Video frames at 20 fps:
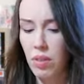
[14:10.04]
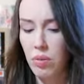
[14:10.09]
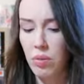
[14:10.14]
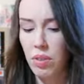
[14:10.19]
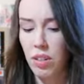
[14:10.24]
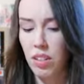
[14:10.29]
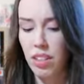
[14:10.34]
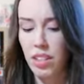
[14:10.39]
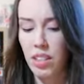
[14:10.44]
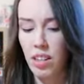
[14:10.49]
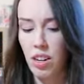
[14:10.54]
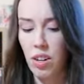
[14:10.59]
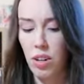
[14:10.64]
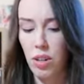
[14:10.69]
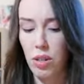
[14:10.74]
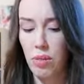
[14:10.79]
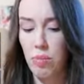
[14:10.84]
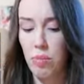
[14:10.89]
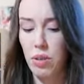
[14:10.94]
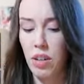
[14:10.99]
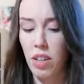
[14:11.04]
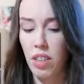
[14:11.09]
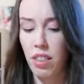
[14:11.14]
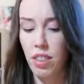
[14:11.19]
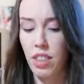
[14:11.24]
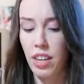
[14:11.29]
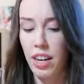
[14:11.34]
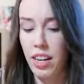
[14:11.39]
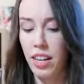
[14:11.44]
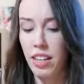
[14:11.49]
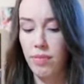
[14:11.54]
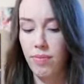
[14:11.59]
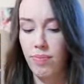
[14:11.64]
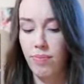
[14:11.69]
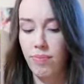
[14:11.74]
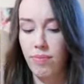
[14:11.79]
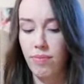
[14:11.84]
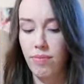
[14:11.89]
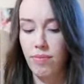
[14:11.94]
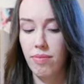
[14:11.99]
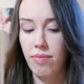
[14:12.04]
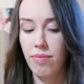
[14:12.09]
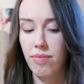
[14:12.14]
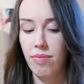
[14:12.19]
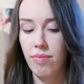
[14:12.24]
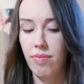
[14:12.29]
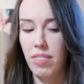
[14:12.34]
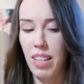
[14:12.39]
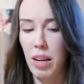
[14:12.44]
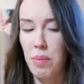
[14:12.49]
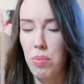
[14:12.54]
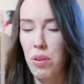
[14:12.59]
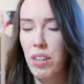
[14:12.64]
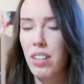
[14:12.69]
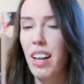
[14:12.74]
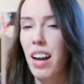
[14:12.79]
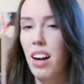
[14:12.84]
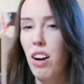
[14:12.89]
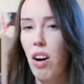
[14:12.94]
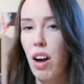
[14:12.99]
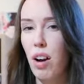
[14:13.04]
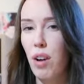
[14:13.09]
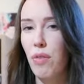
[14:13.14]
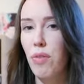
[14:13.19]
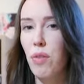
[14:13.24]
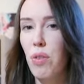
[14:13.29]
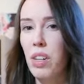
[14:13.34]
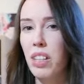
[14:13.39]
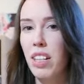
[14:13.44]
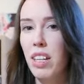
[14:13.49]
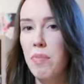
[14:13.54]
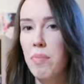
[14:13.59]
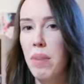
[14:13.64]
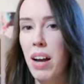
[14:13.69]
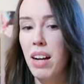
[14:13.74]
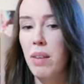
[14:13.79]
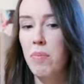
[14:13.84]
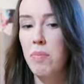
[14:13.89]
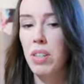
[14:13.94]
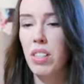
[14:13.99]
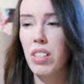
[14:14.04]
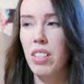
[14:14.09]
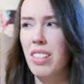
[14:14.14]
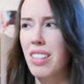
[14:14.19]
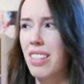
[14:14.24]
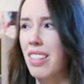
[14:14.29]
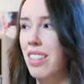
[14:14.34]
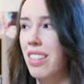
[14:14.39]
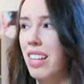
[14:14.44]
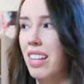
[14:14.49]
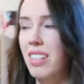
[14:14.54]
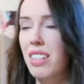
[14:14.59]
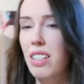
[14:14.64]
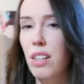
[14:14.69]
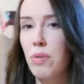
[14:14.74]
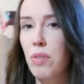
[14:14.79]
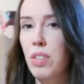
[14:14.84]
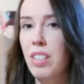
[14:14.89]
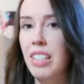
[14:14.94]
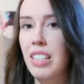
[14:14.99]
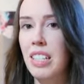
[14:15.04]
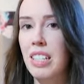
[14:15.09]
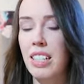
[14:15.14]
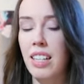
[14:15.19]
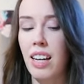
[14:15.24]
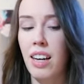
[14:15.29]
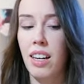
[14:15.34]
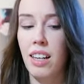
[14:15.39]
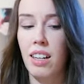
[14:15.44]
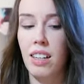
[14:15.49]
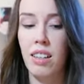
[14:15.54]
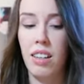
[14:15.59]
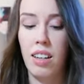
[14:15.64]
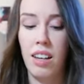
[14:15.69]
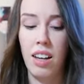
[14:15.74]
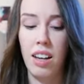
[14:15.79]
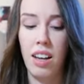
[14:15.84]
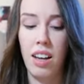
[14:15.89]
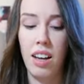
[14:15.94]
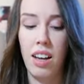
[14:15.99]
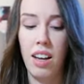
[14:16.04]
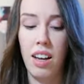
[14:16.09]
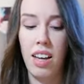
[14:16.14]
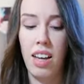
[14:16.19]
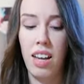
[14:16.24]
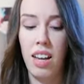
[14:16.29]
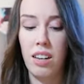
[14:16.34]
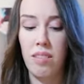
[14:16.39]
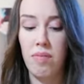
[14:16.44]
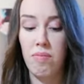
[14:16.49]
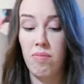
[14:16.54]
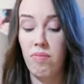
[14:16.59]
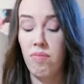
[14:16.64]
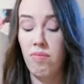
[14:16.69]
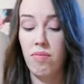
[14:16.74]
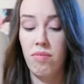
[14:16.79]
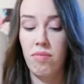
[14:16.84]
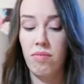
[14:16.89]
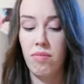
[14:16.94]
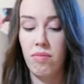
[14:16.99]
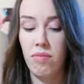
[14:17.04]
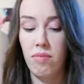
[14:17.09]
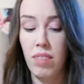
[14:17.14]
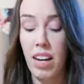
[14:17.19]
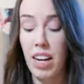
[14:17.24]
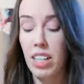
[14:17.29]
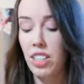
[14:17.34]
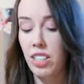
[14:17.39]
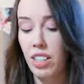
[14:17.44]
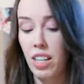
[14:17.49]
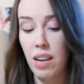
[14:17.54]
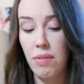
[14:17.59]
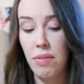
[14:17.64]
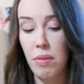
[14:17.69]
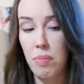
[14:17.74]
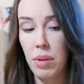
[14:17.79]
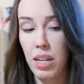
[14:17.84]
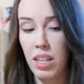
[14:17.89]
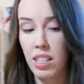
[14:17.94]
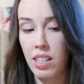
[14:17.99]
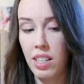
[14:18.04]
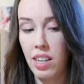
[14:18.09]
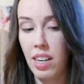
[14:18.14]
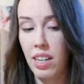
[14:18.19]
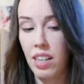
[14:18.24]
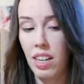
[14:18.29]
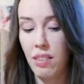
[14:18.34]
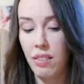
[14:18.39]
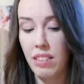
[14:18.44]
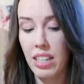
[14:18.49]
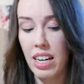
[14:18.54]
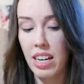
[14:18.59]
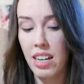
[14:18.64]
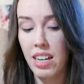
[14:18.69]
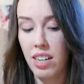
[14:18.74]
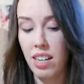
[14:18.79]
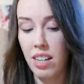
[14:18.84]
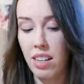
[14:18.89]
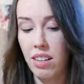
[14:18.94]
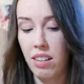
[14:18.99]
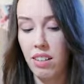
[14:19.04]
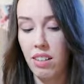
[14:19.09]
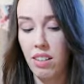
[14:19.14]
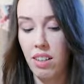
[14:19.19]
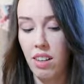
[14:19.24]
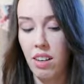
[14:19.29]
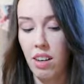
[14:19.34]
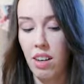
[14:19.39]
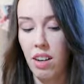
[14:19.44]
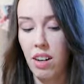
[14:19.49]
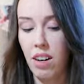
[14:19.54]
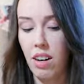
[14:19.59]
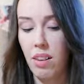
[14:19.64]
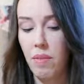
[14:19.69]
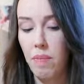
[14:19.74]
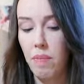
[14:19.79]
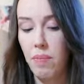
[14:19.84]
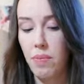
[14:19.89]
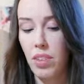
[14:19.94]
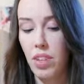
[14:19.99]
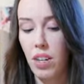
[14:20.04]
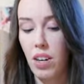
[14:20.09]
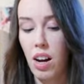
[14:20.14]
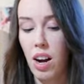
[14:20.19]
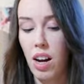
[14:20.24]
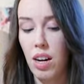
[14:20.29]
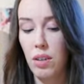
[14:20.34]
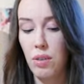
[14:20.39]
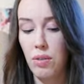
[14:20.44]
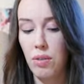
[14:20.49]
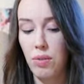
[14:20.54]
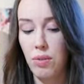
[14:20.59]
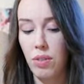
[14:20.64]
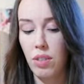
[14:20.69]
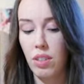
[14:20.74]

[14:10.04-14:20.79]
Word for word: really hope that they bring that kind of foiling back, because that stuff was insane. And actually, even better yet, if they can kind of